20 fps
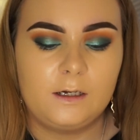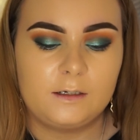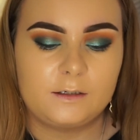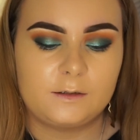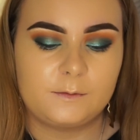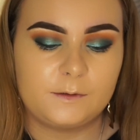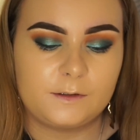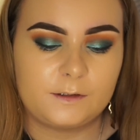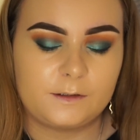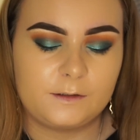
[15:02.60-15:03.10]

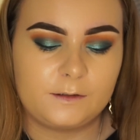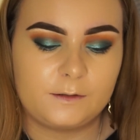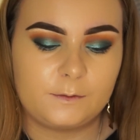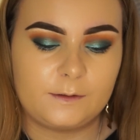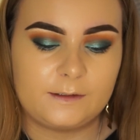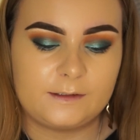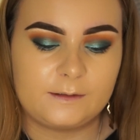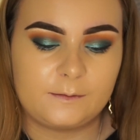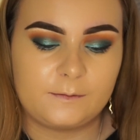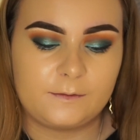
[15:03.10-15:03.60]
So I'm just going to
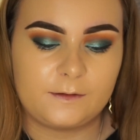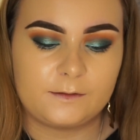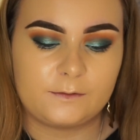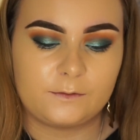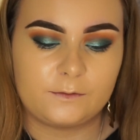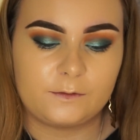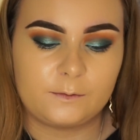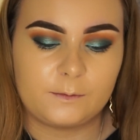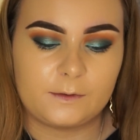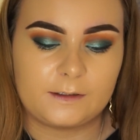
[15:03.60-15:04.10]
squeeze some of this
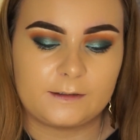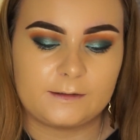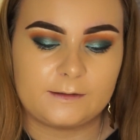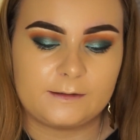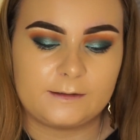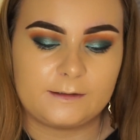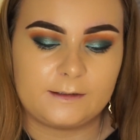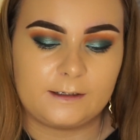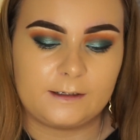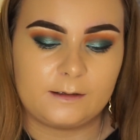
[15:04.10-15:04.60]
onto my
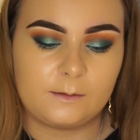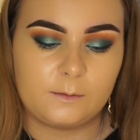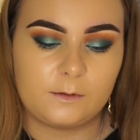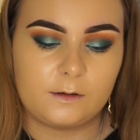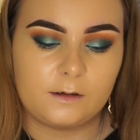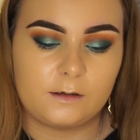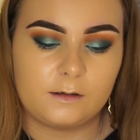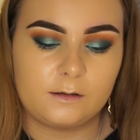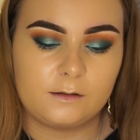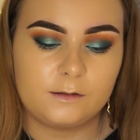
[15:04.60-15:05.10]
concealer
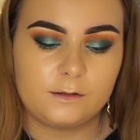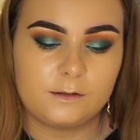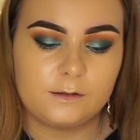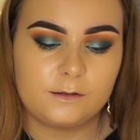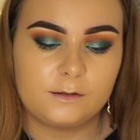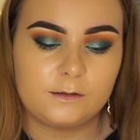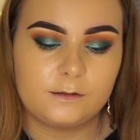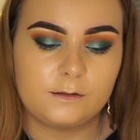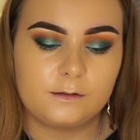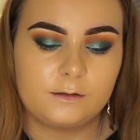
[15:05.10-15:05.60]
brush